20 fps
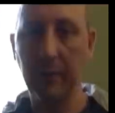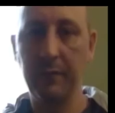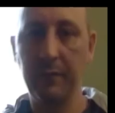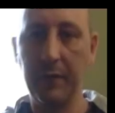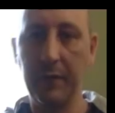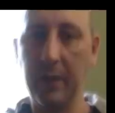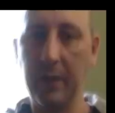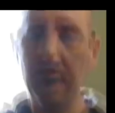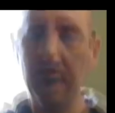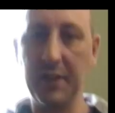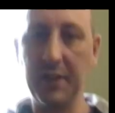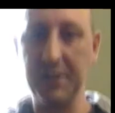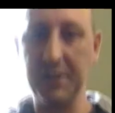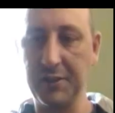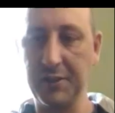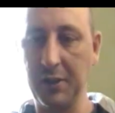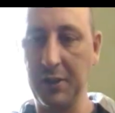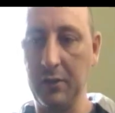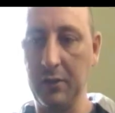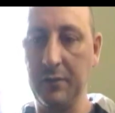Yeah, for the
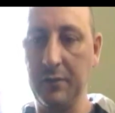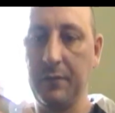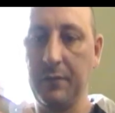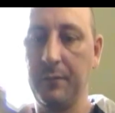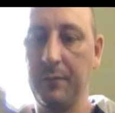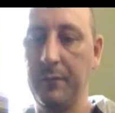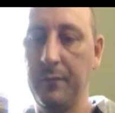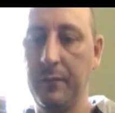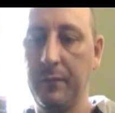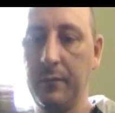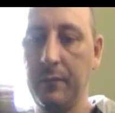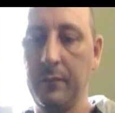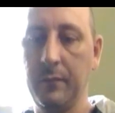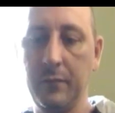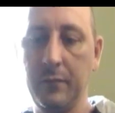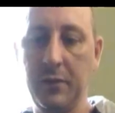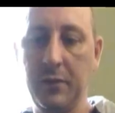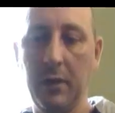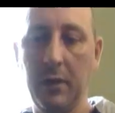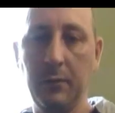honey stove,
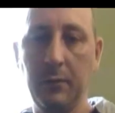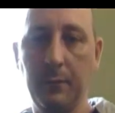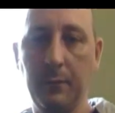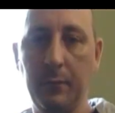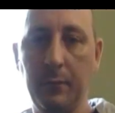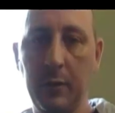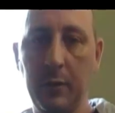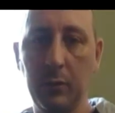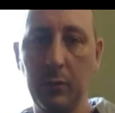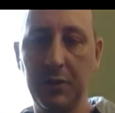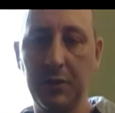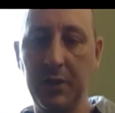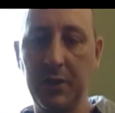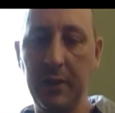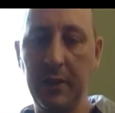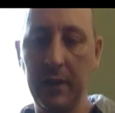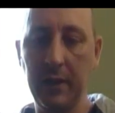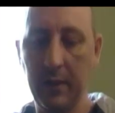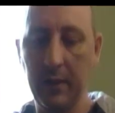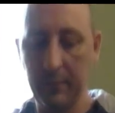you know, it
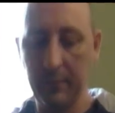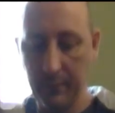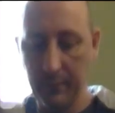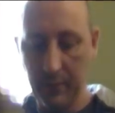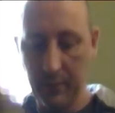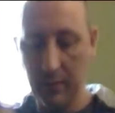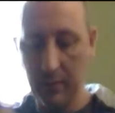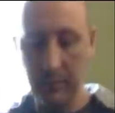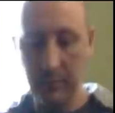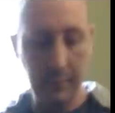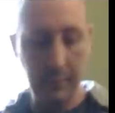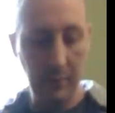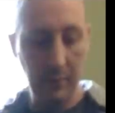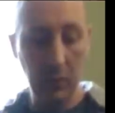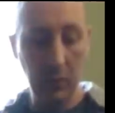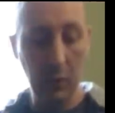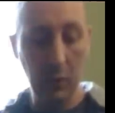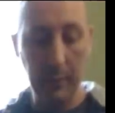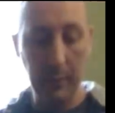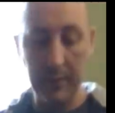will sit in there
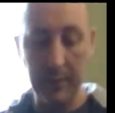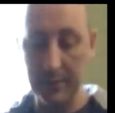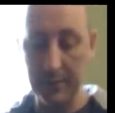a